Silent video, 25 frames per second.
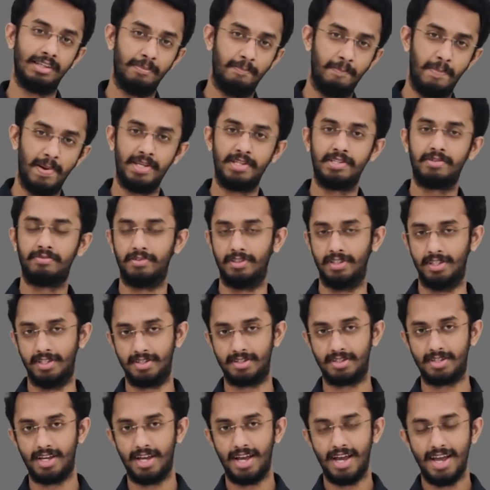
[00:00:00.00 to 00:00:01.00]
the best for
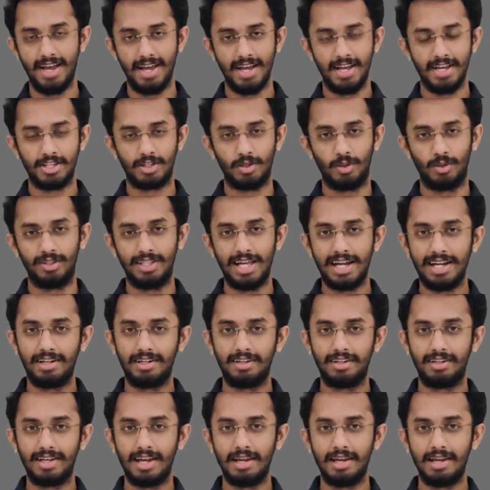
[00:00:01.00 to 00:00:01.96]
this. So that